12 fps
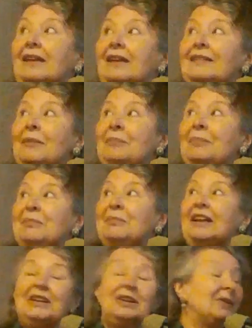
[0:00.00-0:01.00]
Some people
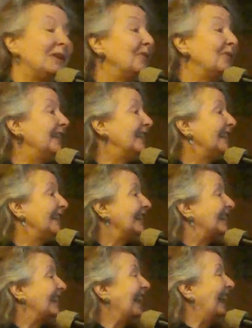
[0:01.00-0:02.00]
I know can read
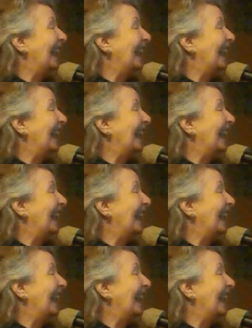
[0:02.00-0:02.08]
these.